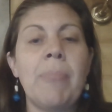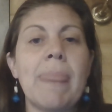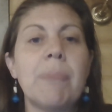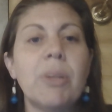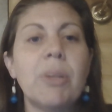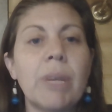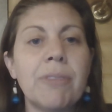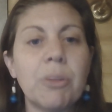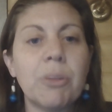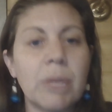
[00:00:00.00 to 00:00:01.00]
Pure Water
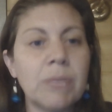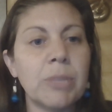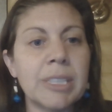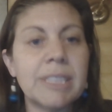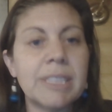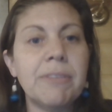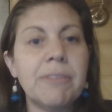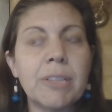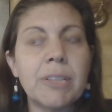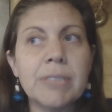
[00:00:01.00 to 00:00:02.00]
for the World works
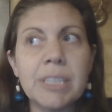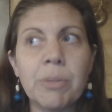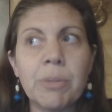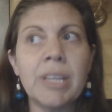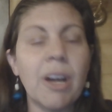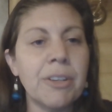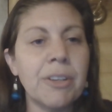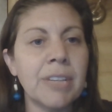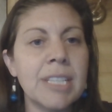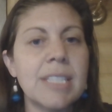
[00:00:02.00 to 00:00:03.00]
very closely with
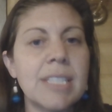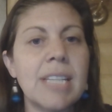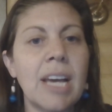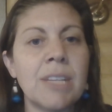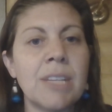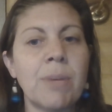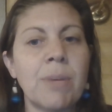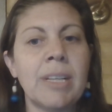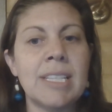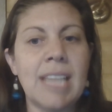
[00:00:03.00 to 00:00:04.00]
Honduras as
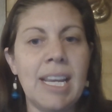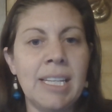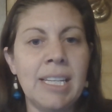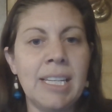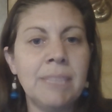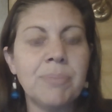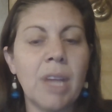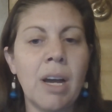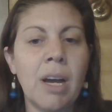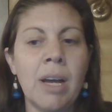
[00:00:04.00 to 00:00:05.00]
well as Haiti.
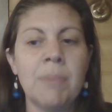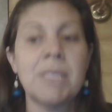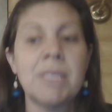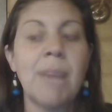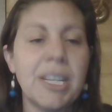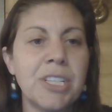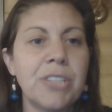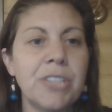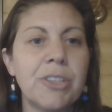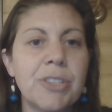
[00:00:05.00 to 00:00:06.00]
I'm a Spanish
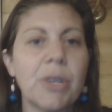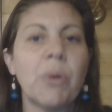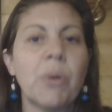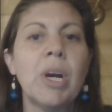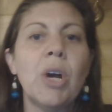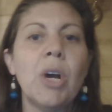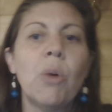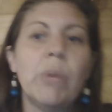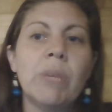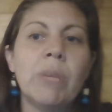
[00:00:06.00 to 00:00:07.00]
teacher, so
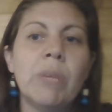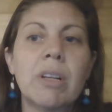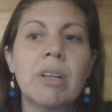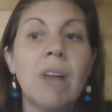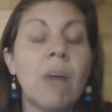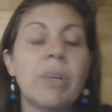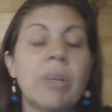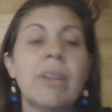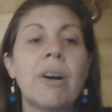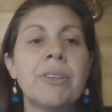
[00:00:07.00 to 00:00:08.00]
we work a lot
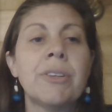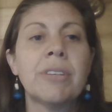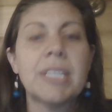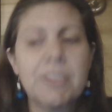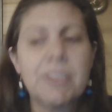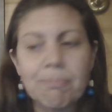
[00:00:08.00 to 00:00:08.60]
with Honduras.